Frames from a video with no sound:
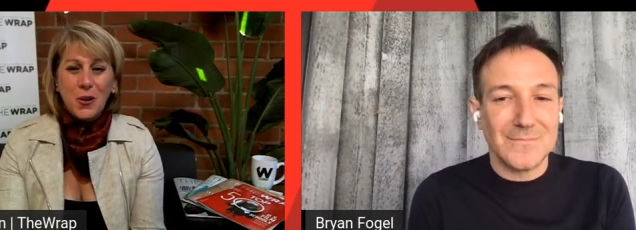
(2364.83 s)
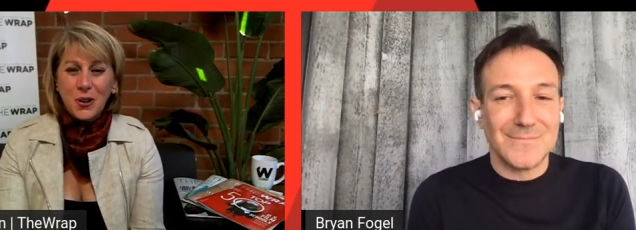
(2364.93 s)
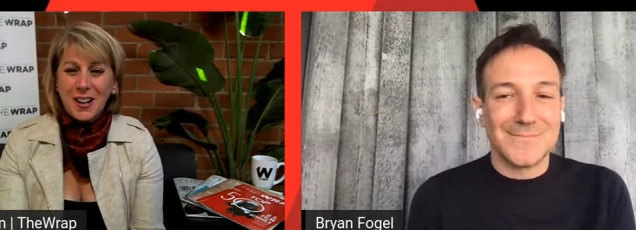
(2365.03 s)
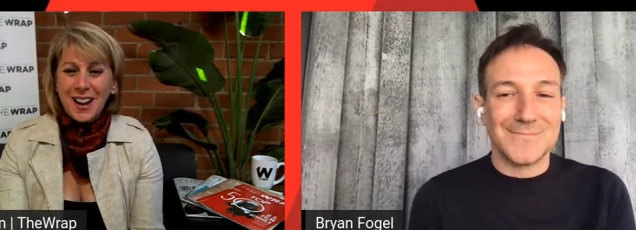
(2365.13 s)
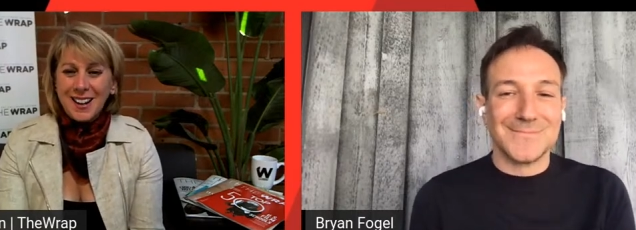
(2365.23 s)

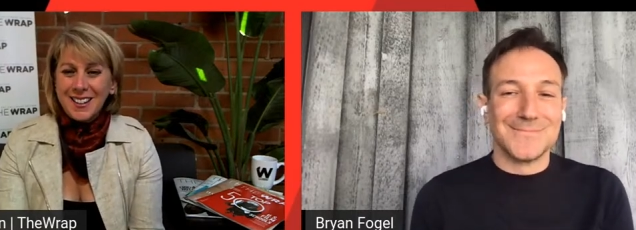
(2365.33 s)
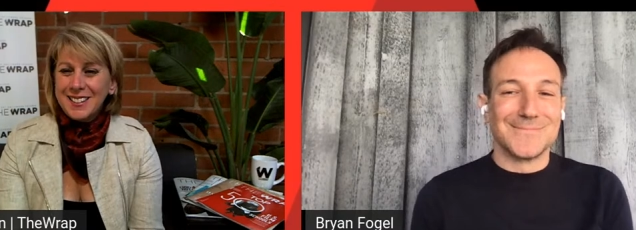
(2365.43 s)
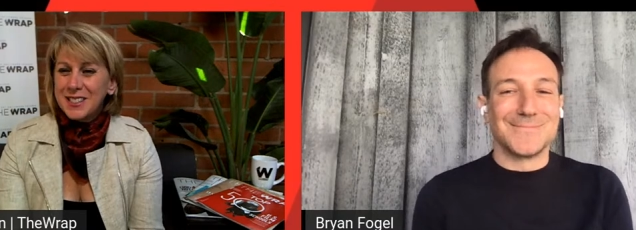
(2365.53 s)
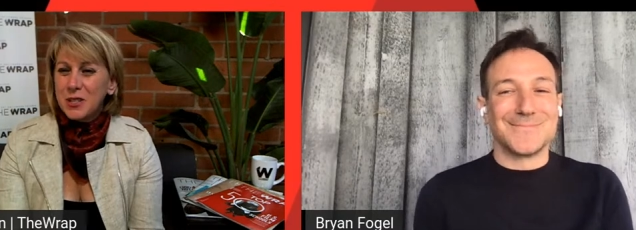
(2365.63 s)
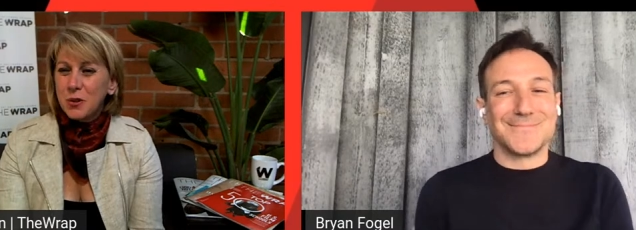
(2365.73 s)
Speaker 1: or getting
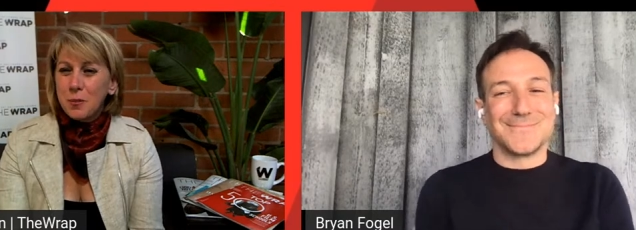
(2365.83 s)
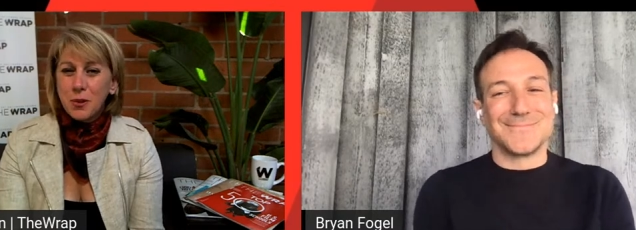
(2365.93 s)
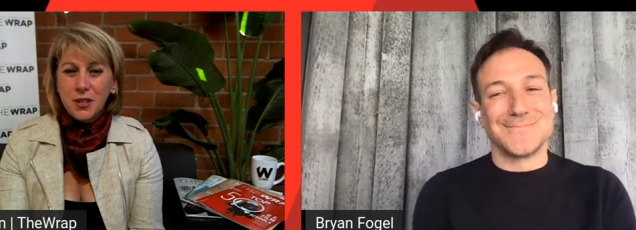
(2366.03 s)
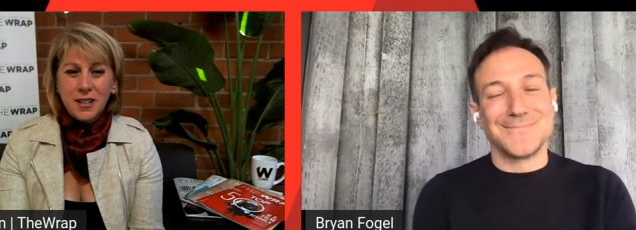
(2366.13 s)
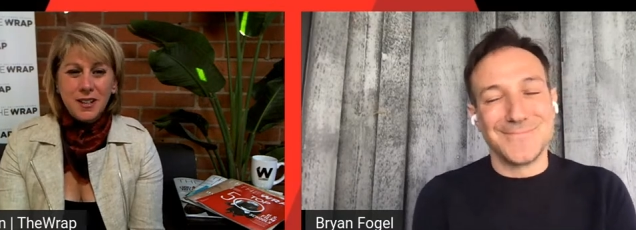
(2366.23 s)
it
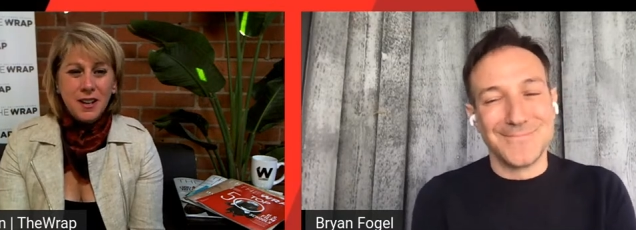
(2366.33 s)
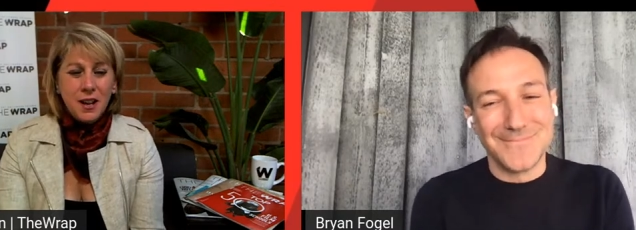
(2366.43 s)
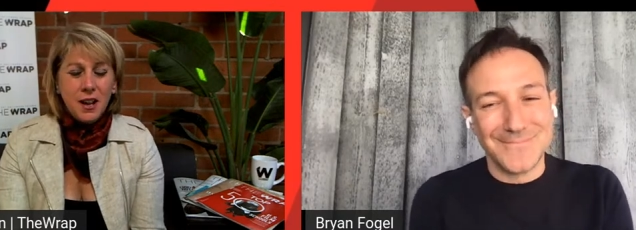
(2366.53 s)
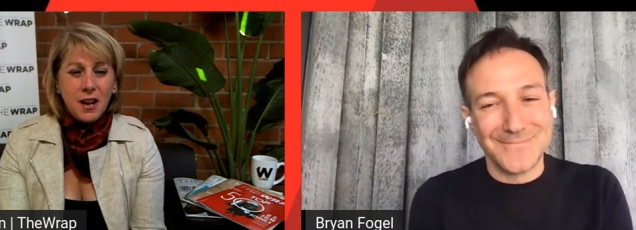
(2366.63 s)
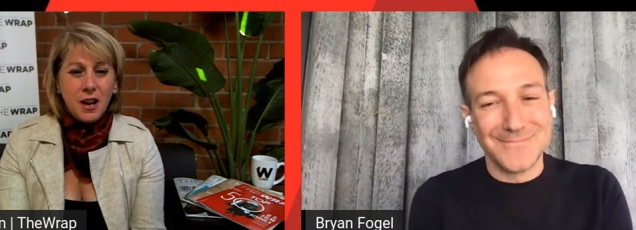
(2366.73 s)
distributed.
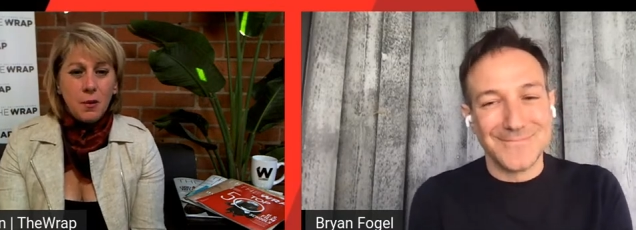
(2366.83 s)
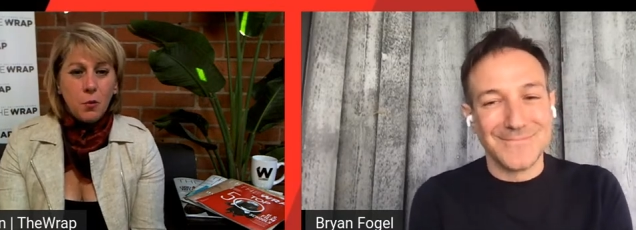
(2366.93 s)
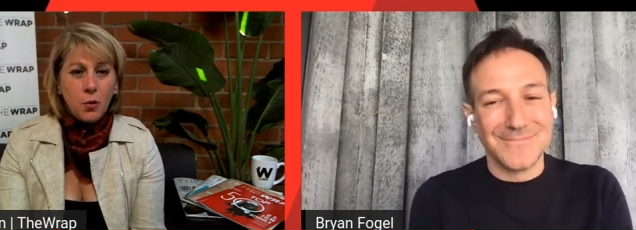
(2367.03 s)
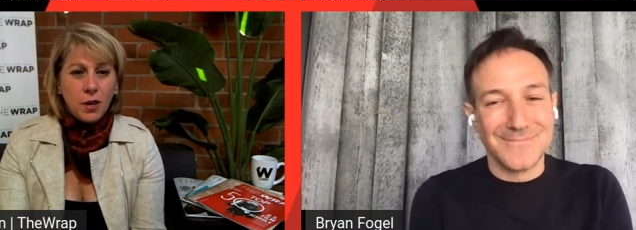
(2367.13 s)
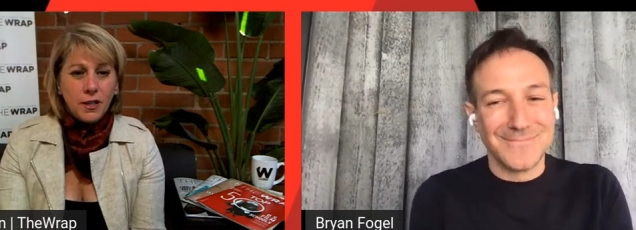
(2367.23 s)

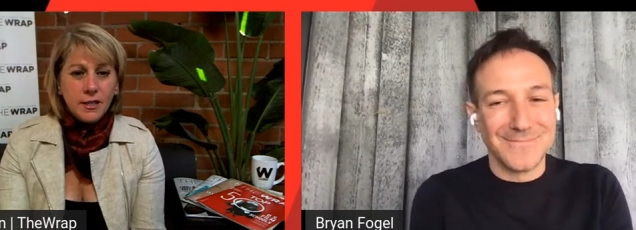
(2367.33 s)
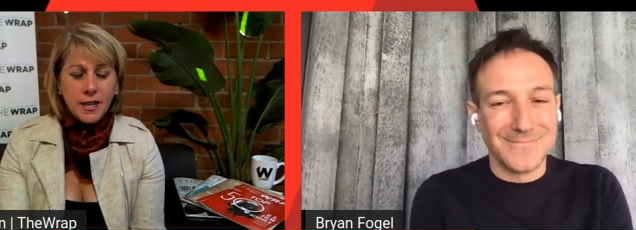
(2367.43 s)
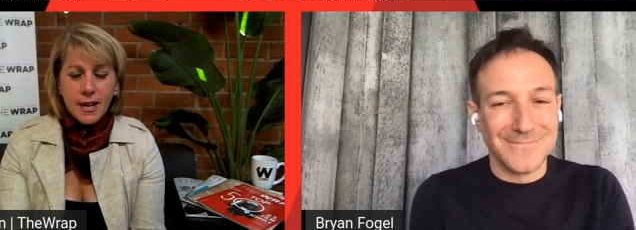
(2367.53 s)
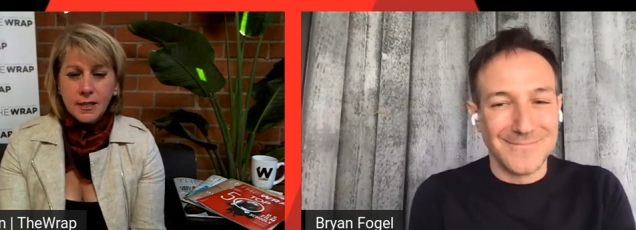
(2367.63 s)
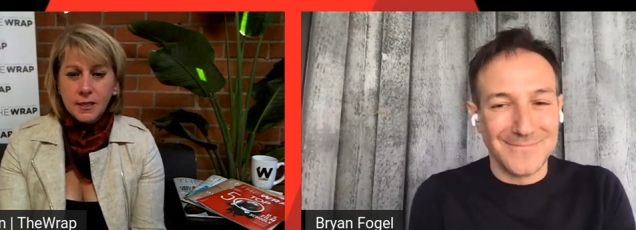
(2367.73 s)
Um, we're going to
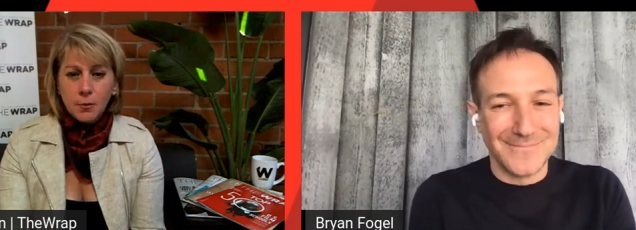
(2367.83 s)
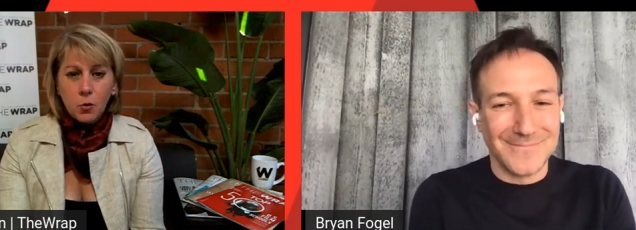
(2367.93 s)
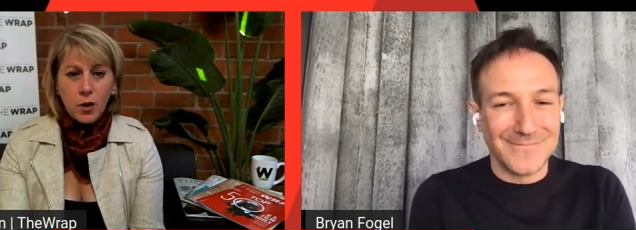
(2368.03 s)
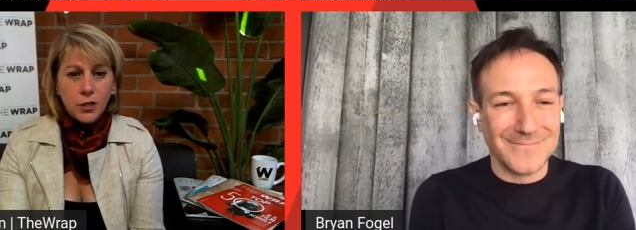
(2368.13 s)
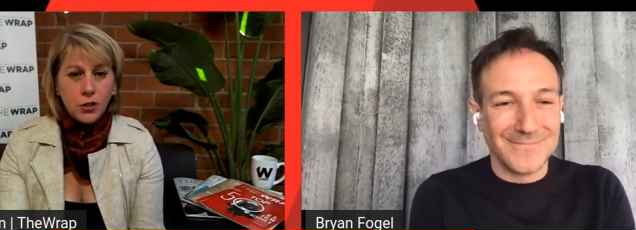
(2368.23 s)
take some
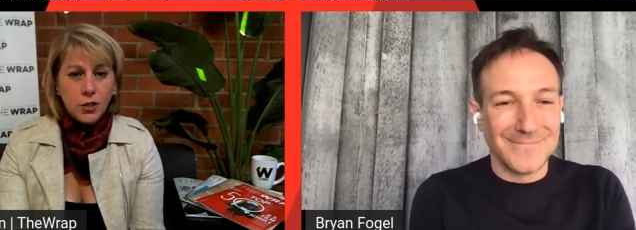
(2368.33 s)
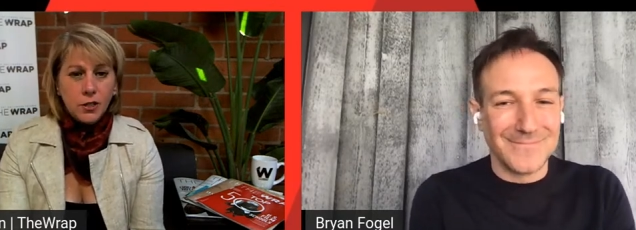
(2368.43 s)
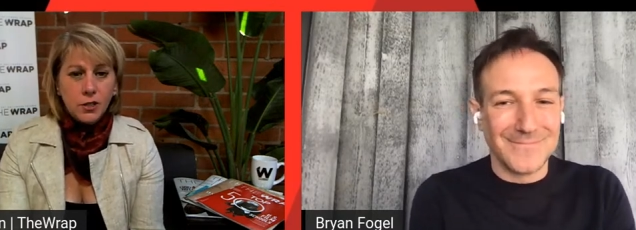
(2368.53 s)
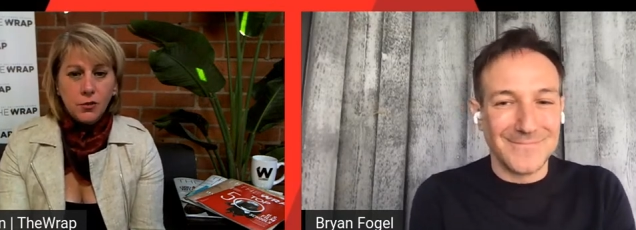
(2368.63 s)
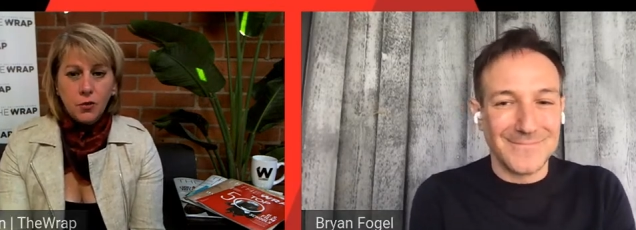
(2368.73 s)

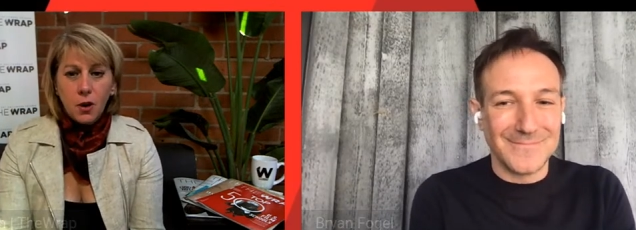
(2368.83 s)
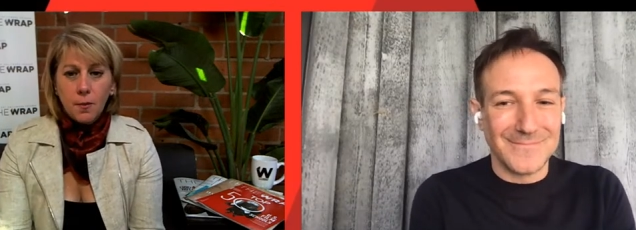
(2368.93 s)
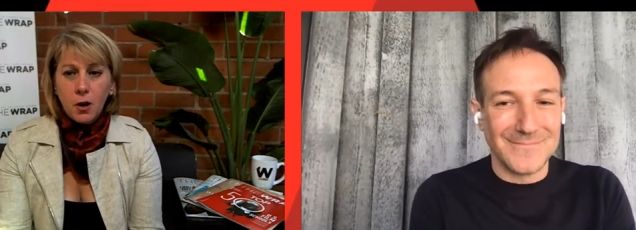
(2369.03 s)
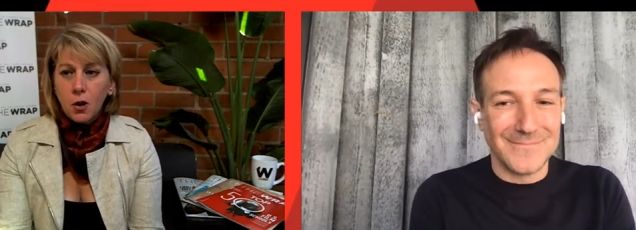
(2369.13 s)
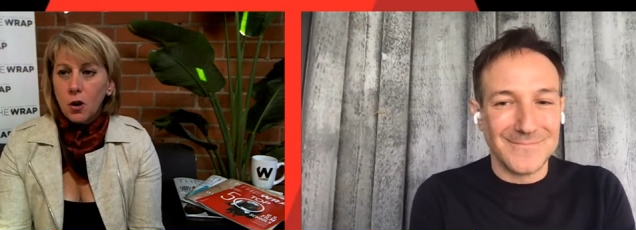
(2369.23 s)
questions from
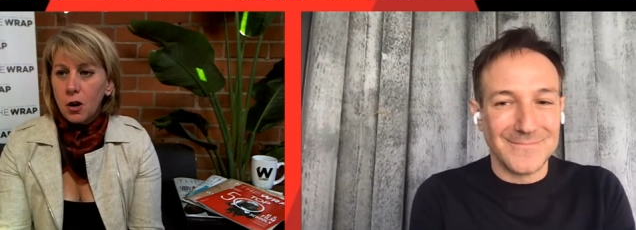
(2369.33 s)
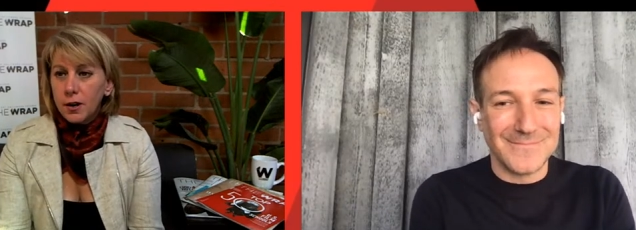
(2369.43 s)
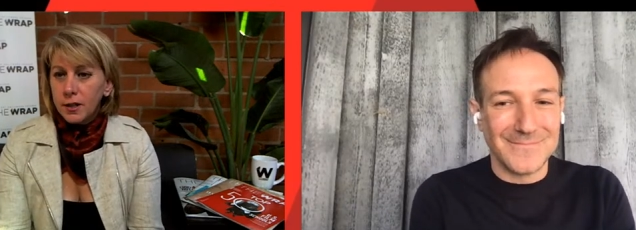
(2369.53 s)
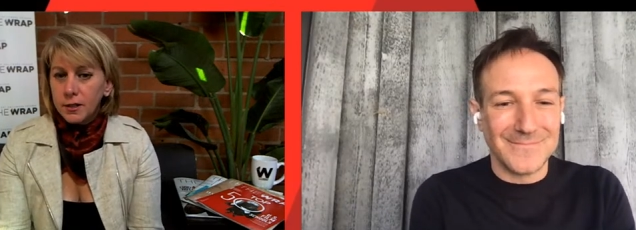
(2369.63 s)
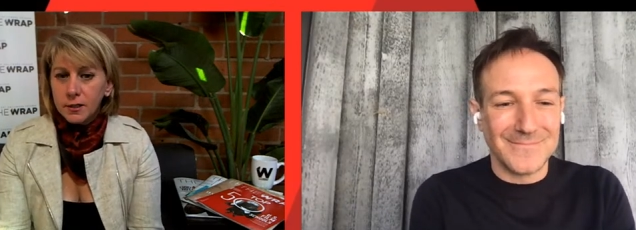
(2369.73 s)
our
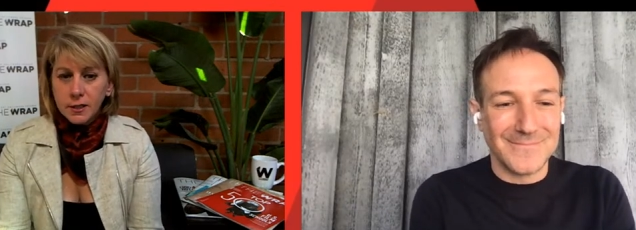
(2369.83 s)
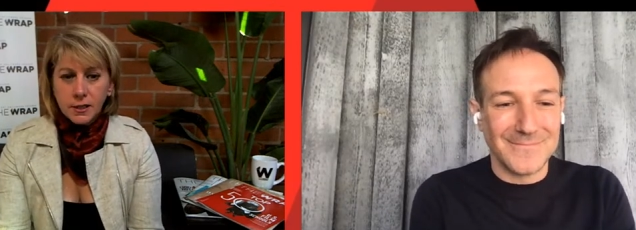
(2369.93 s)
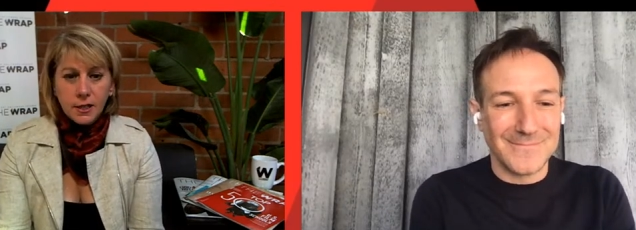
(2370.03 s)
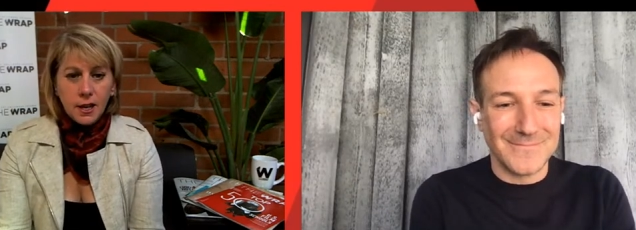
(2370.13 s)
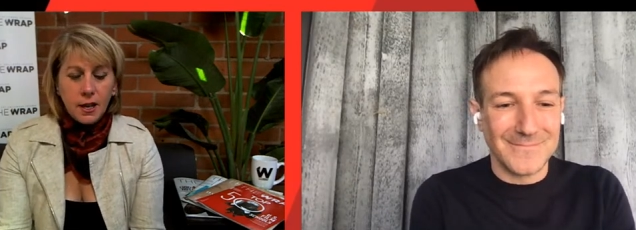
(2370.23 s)
audience.